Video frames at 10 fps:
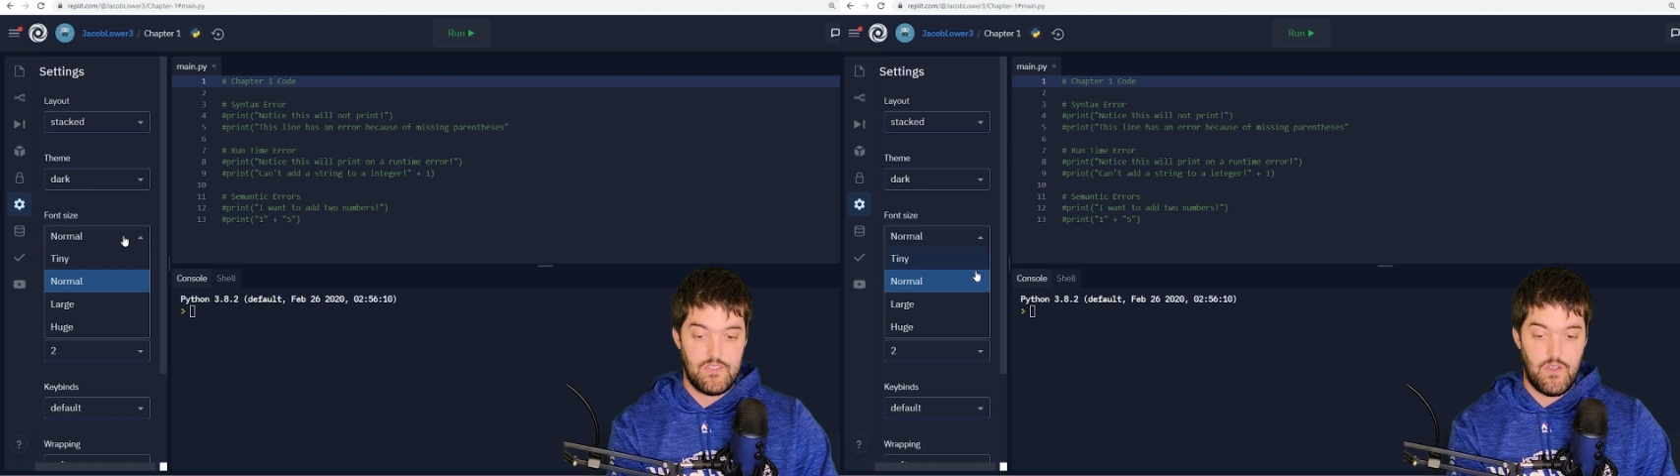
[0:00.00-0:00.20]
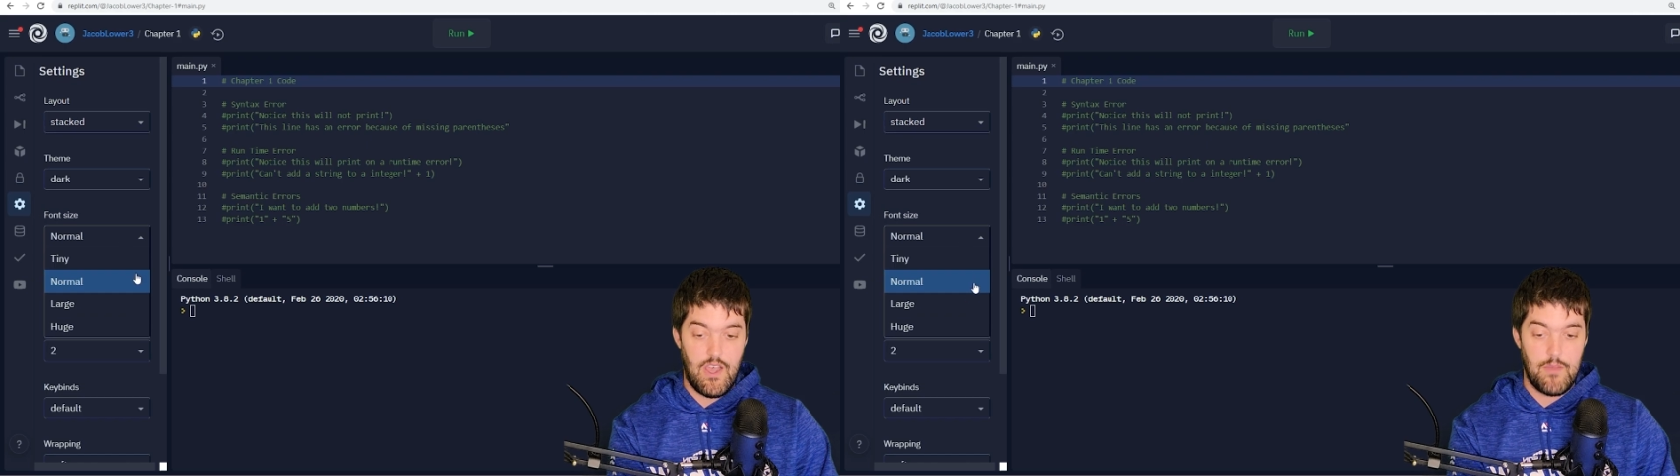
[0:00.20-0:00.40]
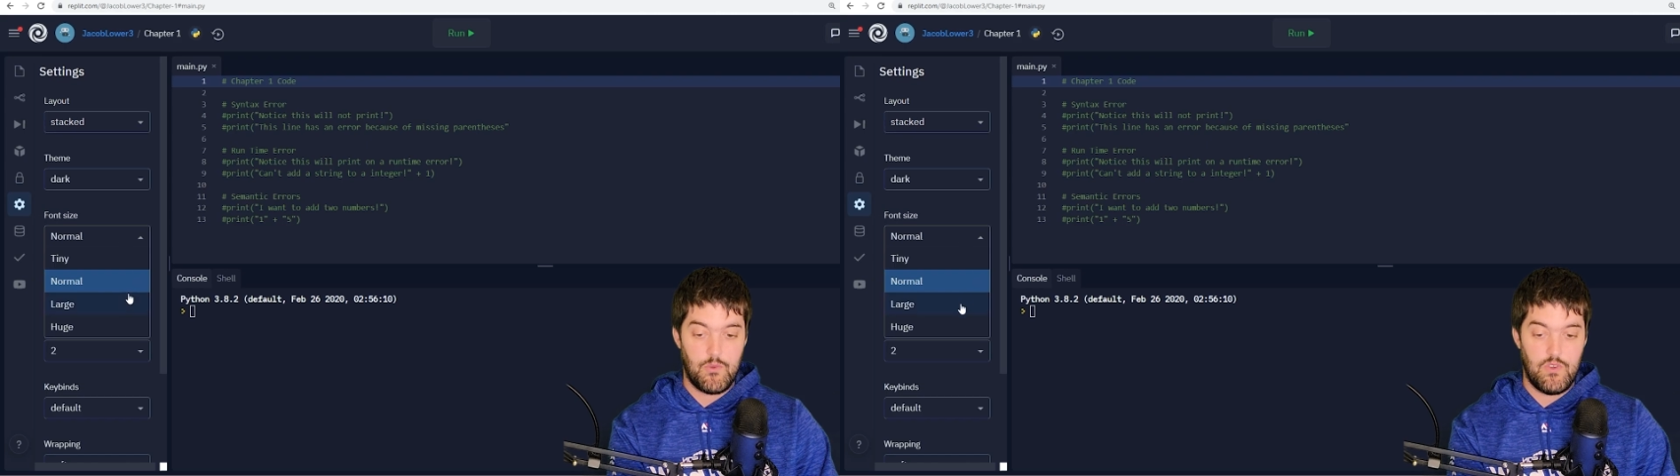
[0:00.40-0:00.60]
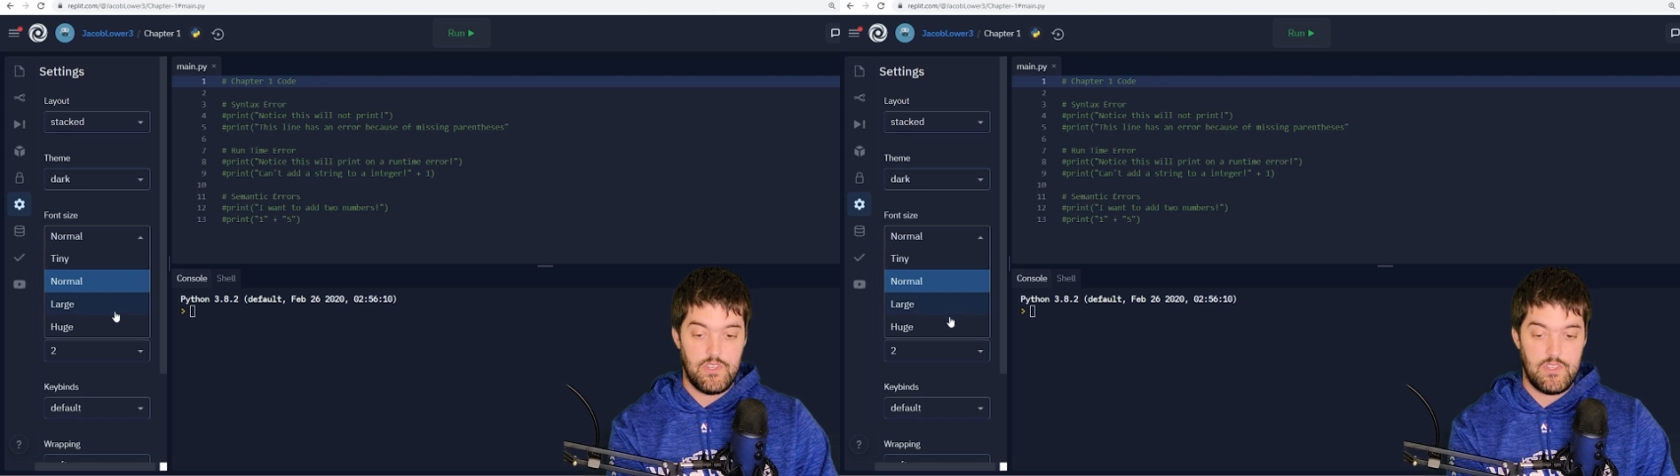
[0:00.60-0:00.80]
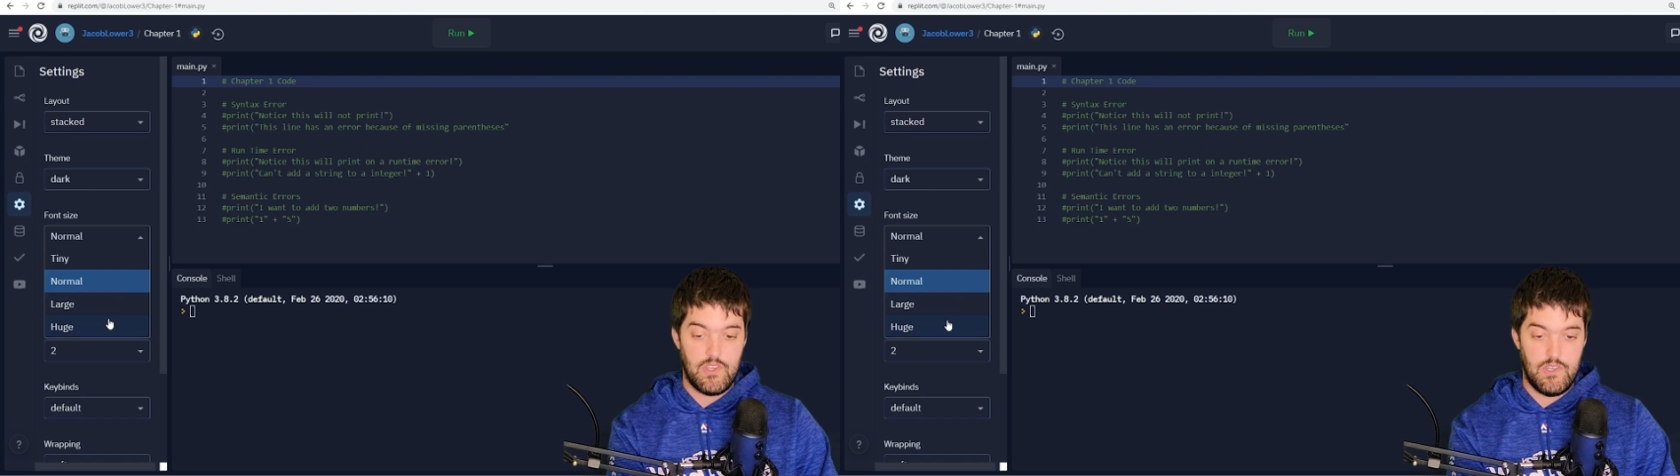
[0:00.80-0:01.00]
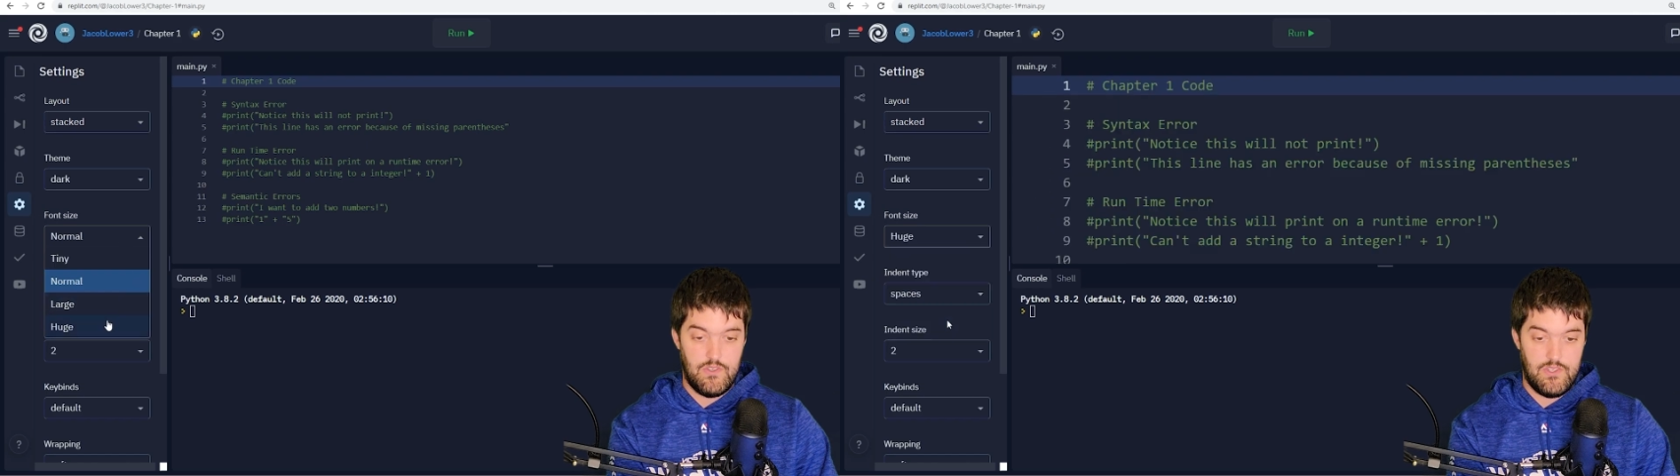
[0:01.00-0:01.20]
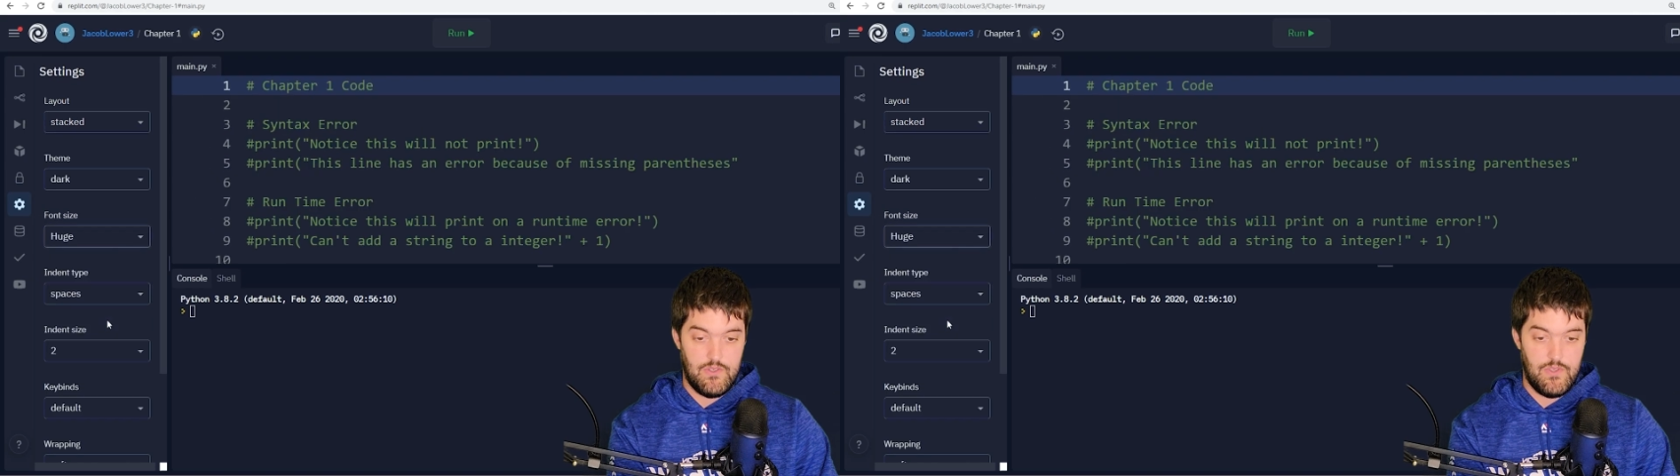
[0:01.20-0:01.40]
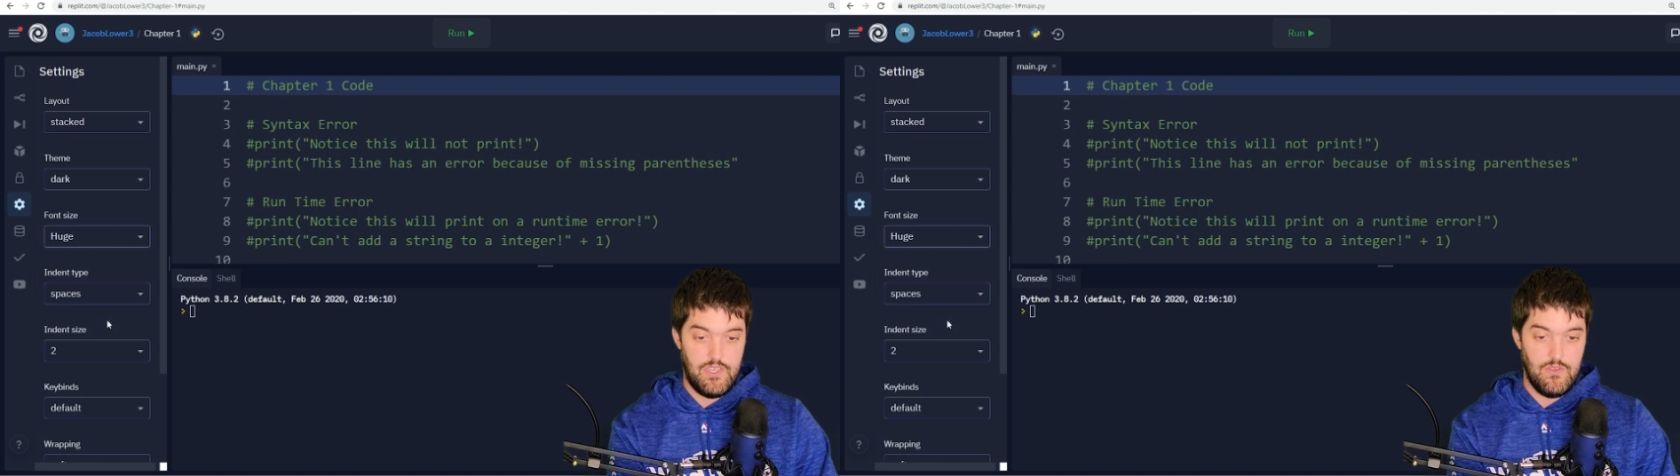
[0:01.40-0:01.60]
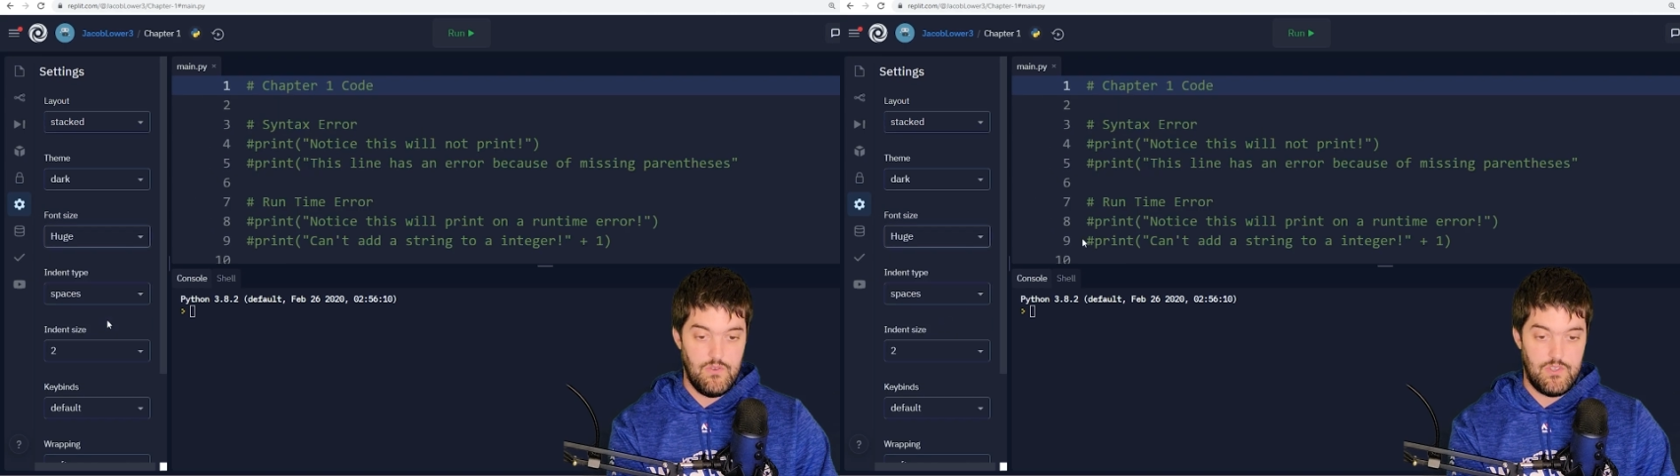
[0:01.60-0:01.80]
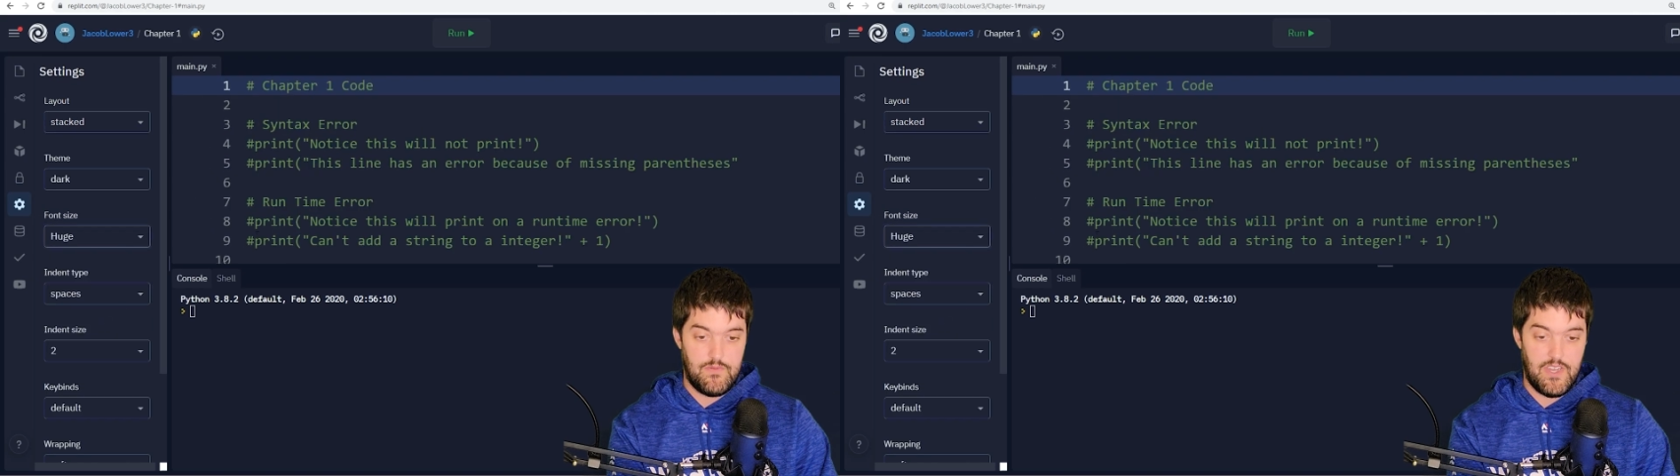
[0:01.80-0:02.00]
So I'm going to go to
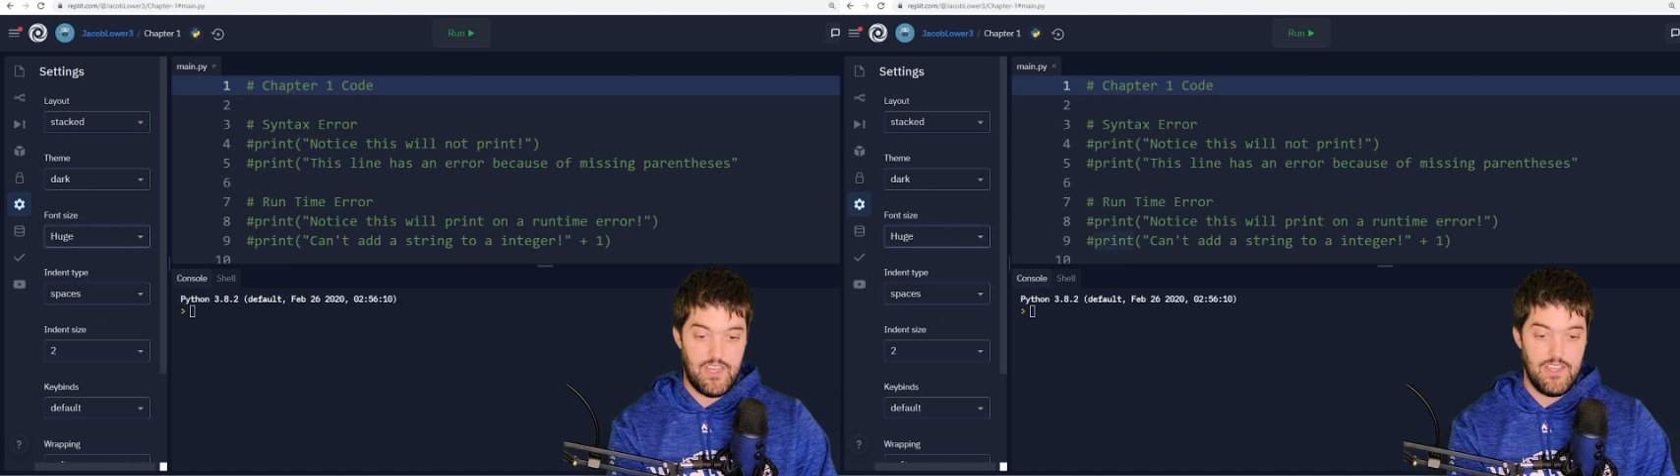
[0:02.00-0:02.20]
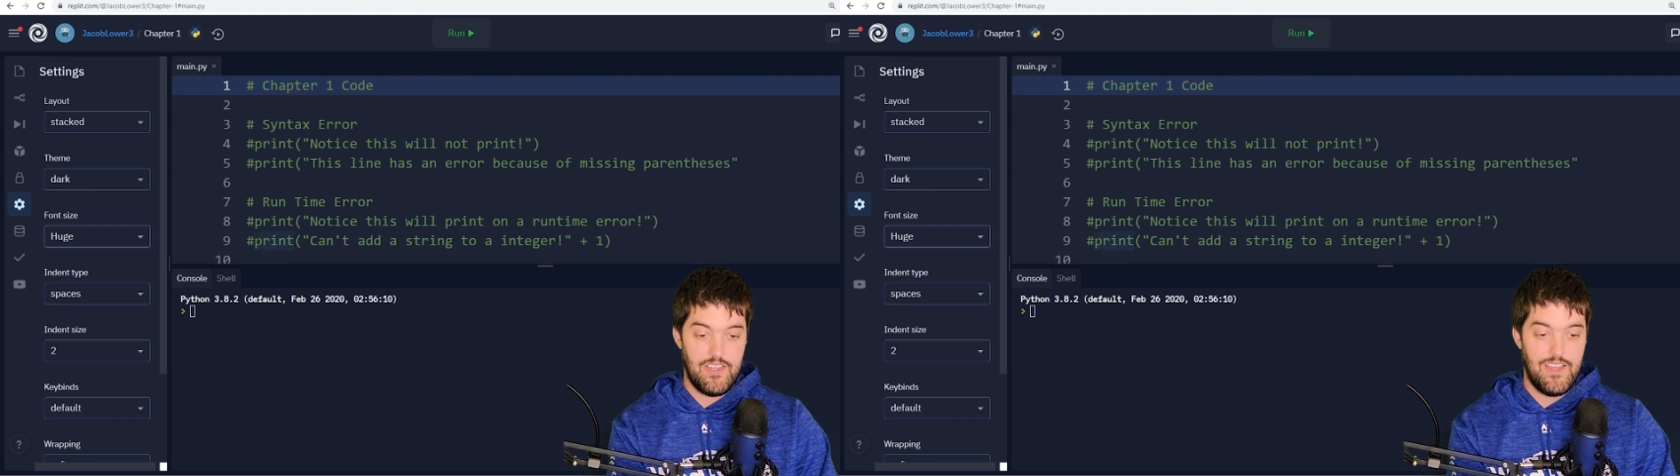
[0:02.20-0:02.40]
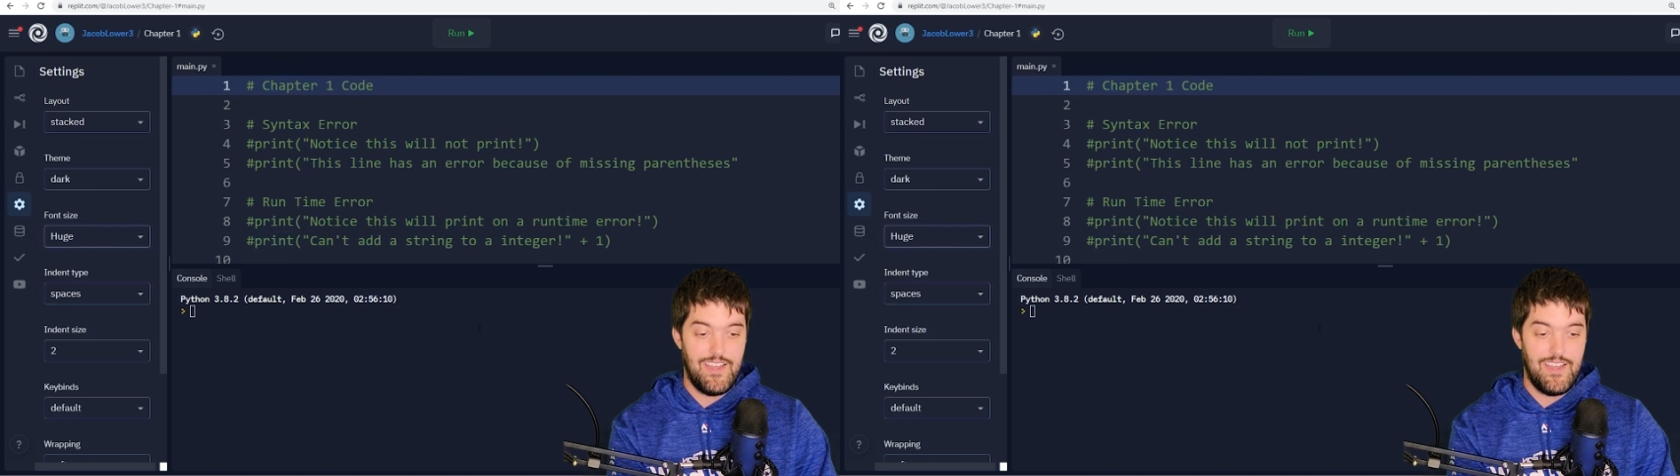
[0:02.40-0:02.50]
huge font.